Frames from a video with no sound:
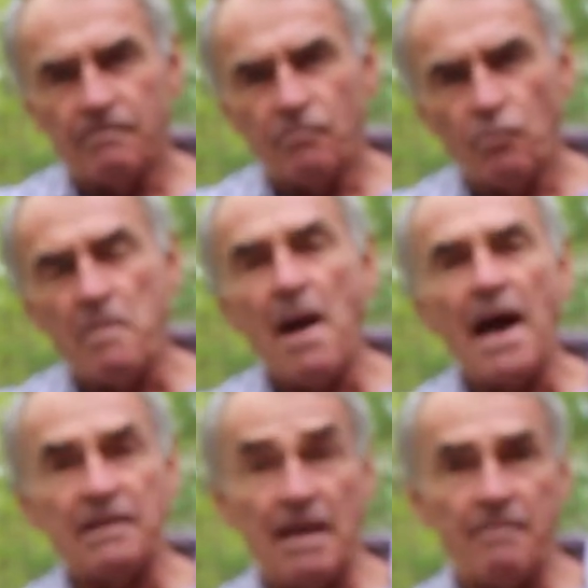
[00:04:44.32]

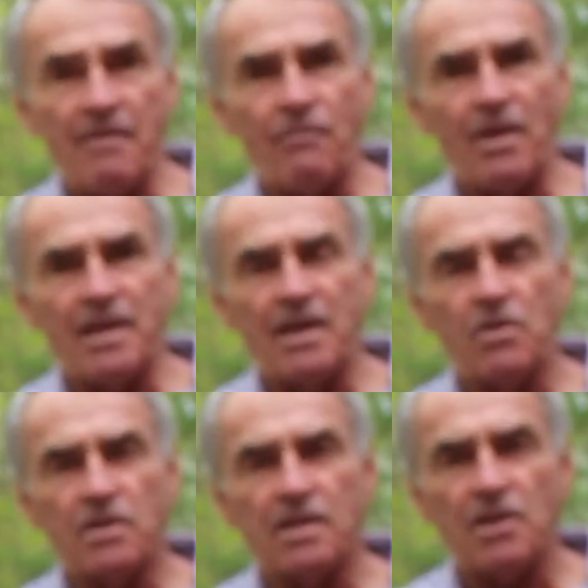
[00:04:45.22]
remind them of when they
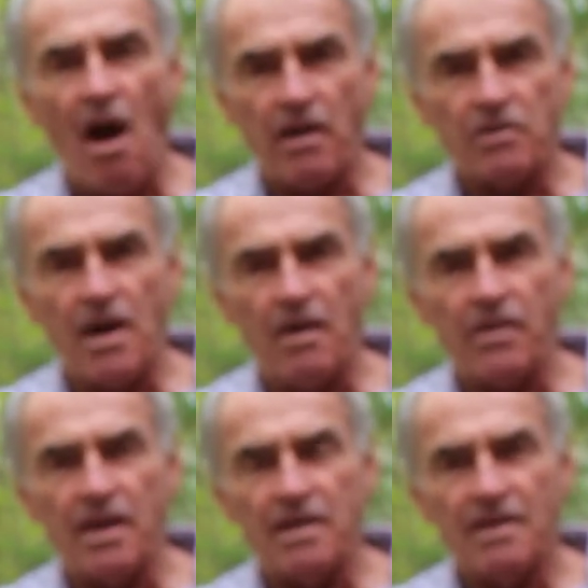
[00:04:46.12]
go to the doctor how
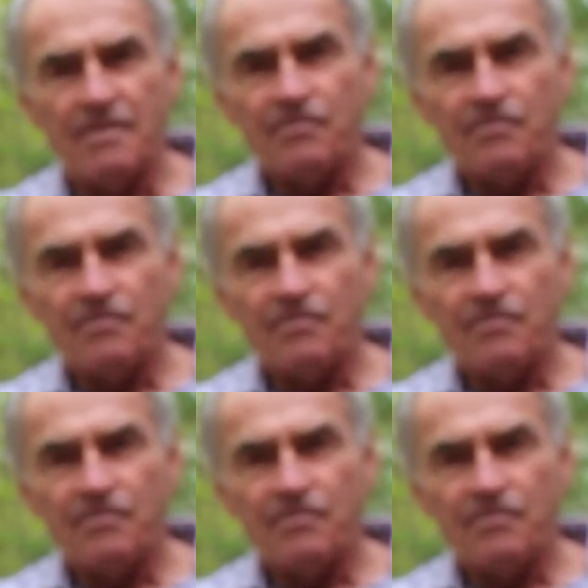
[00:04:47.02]
they